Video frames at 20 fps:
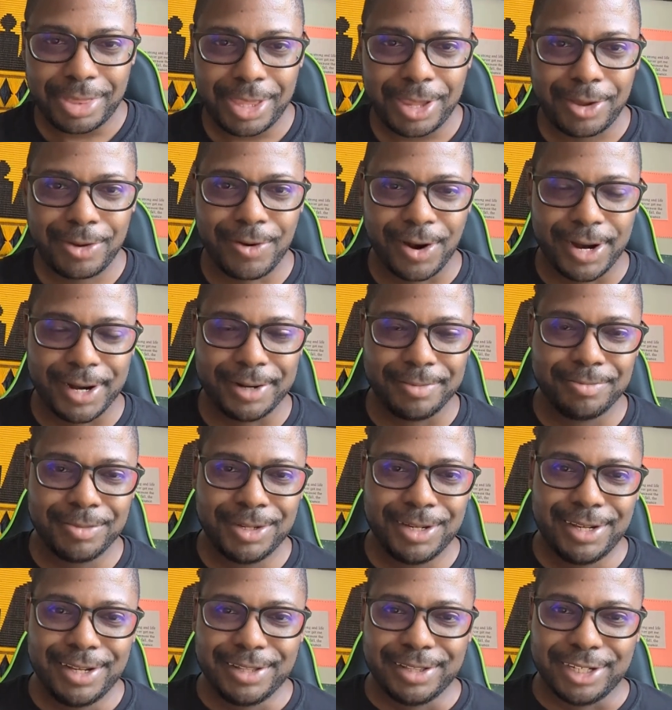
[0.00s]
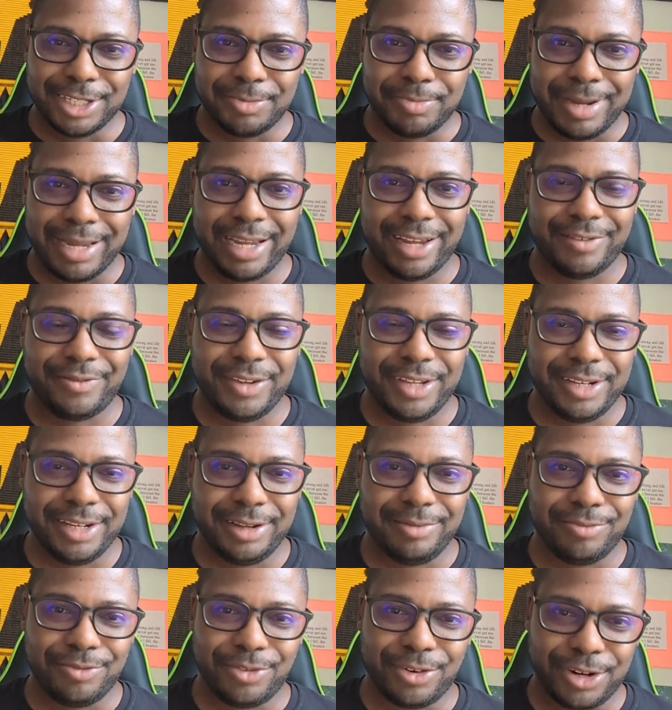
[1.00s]
right? There's math in
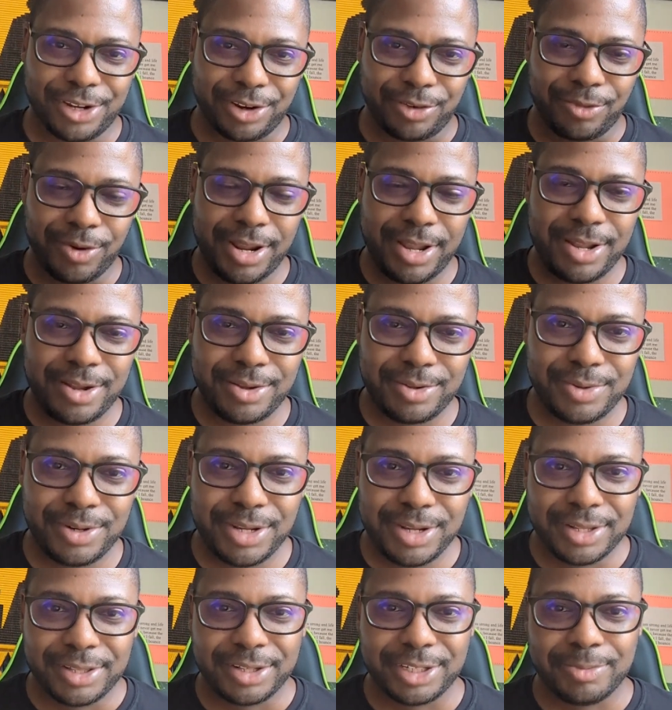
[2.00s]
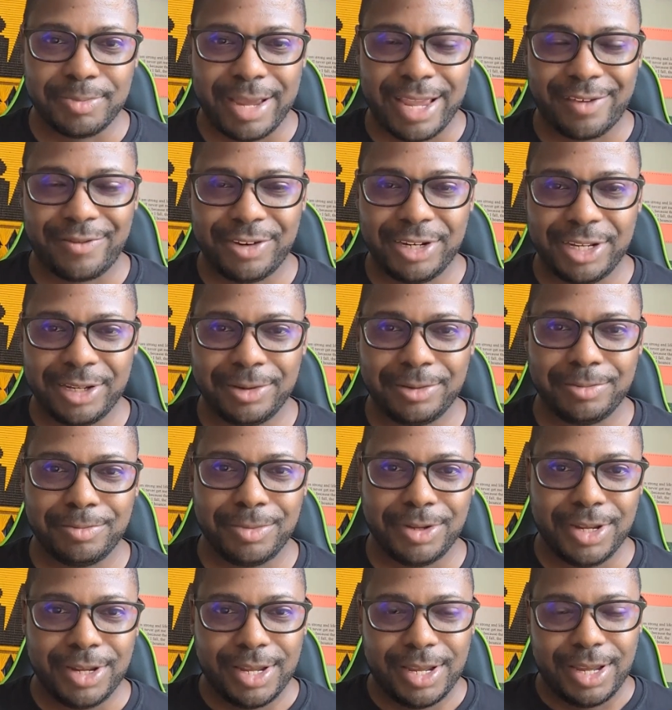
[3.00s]
them running around. There's math in them
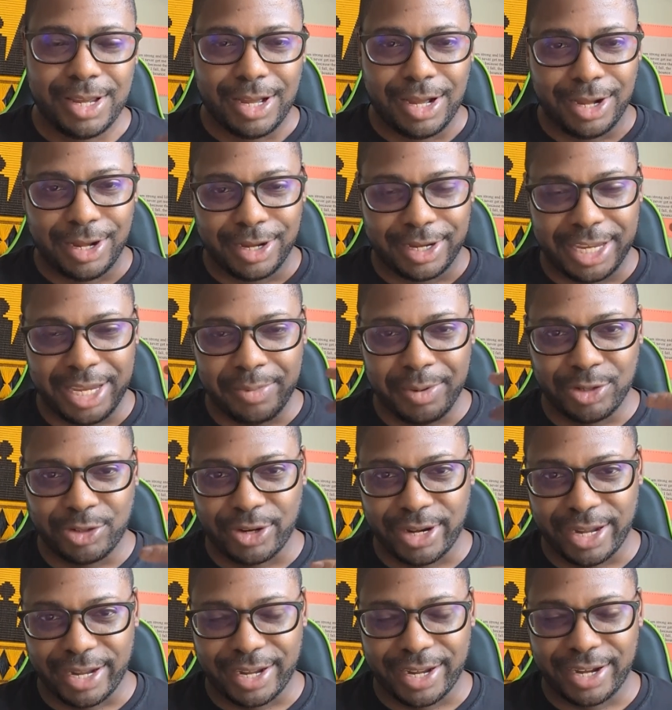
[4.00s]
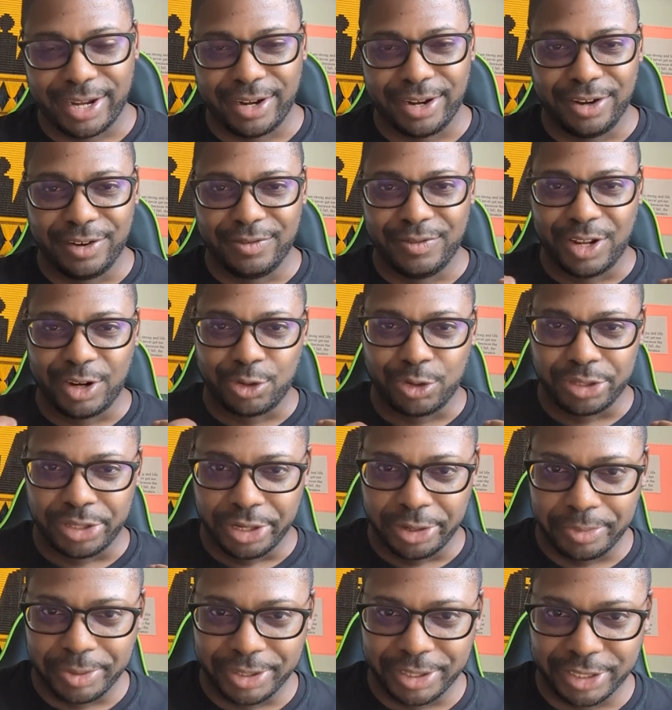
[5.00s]
keeping track of not only their
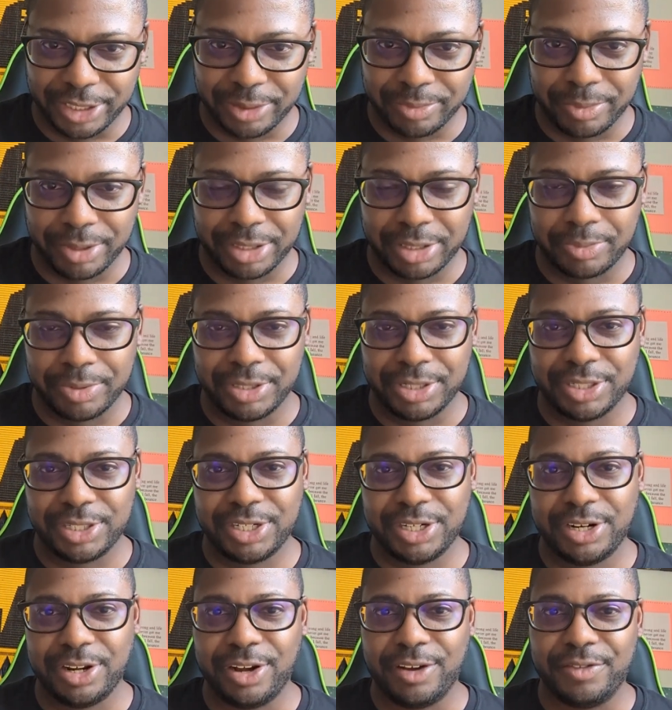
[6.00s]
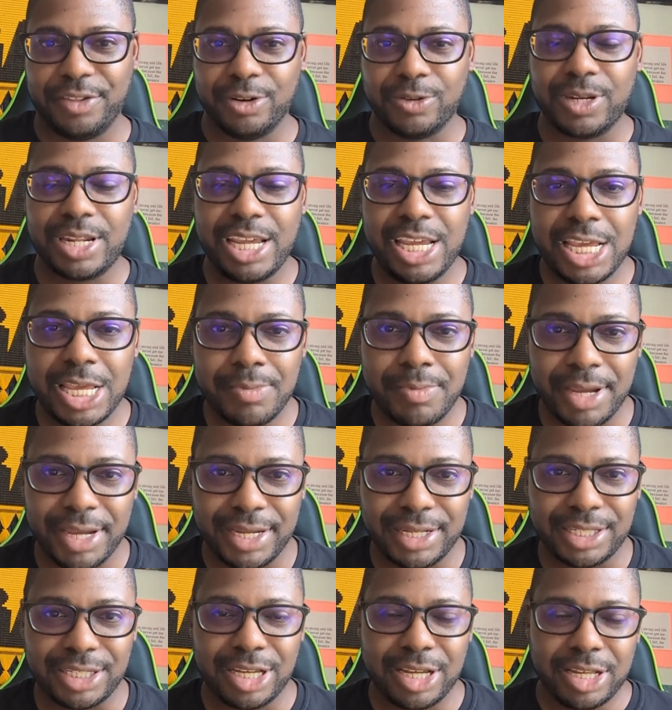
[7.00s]
position, but the position of their
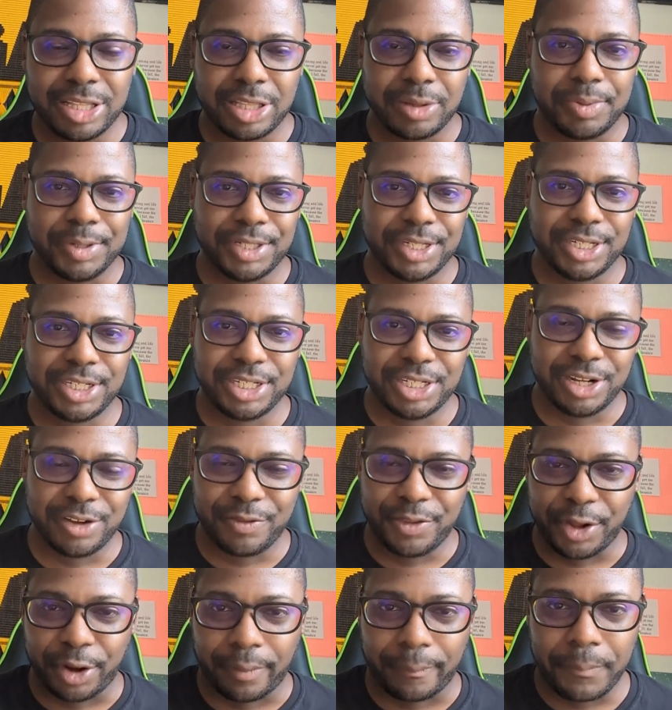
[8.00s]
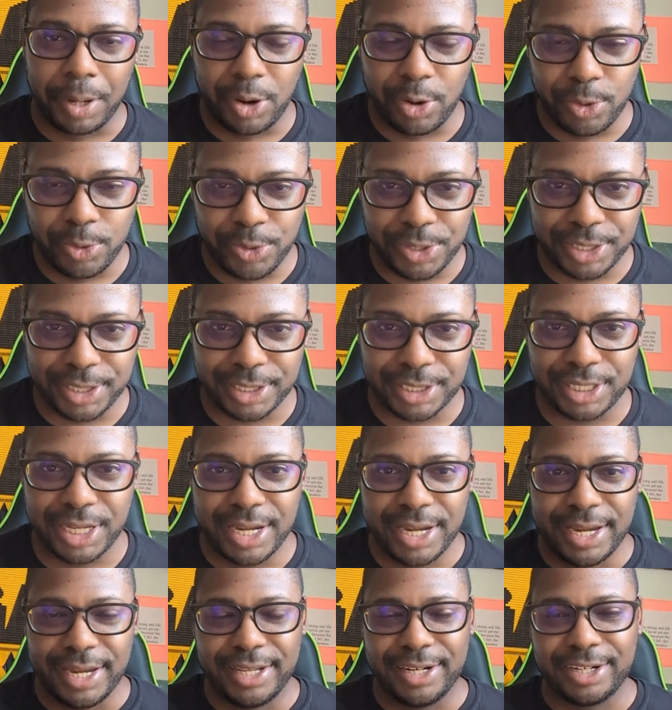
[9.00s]
teammates, the position of their opponents.
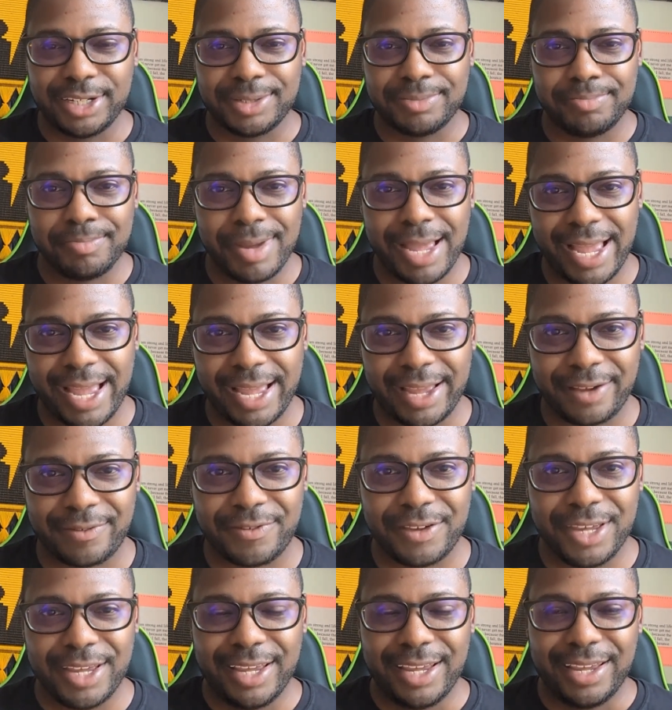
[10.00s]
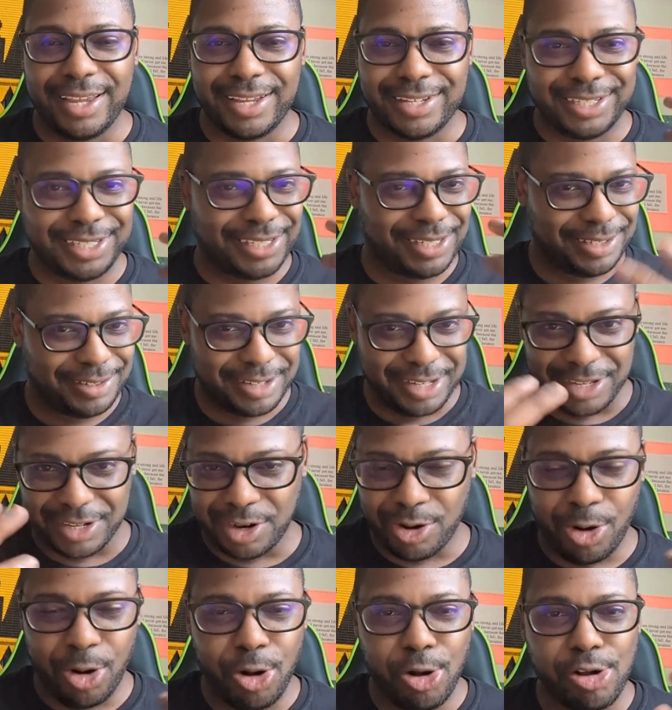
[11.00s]
And there's math just in
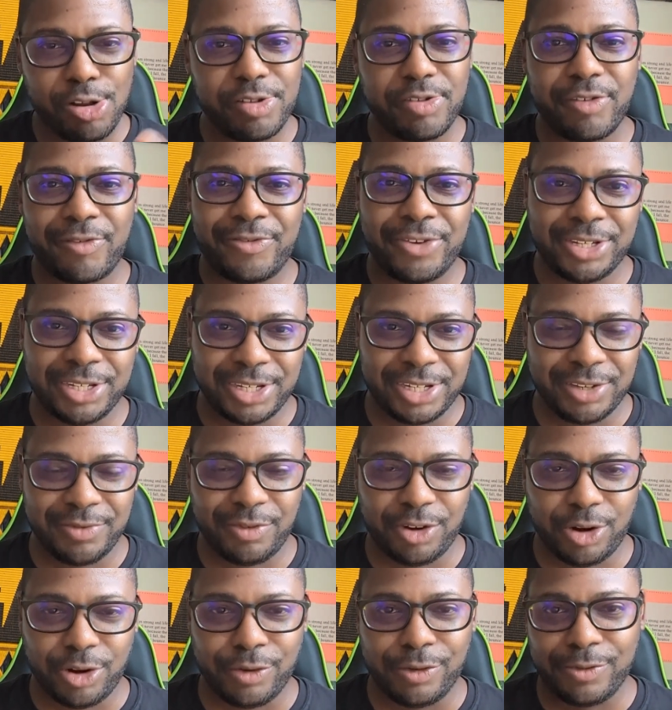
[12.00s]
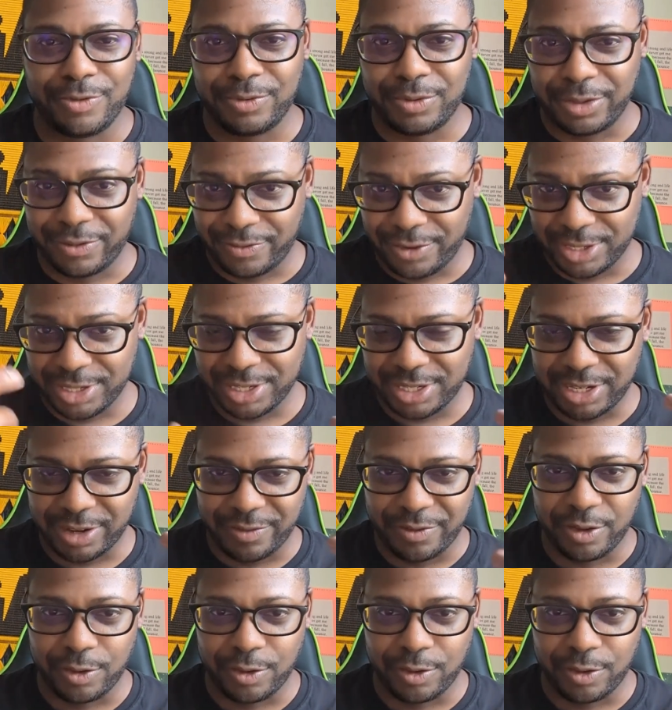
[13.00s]
all of the physics involved, the physics of the